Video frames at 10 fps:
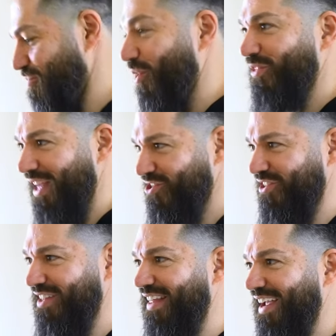both. He
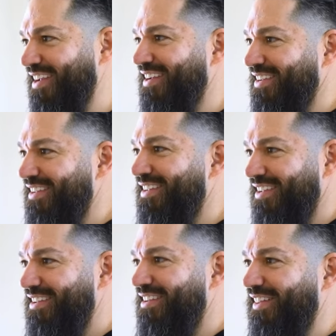actually did like...
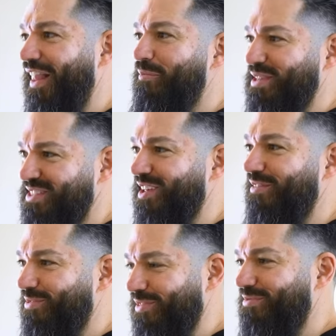Crazy. Alignment
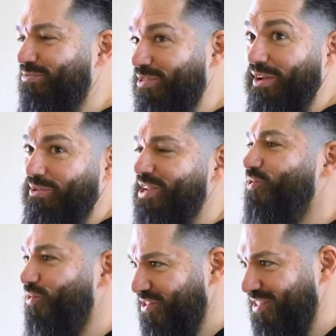stuff with, with like
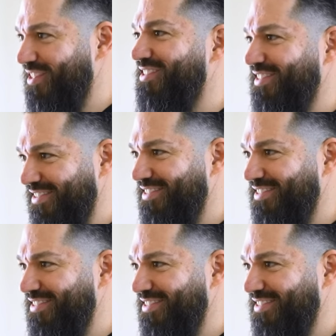racehorses and...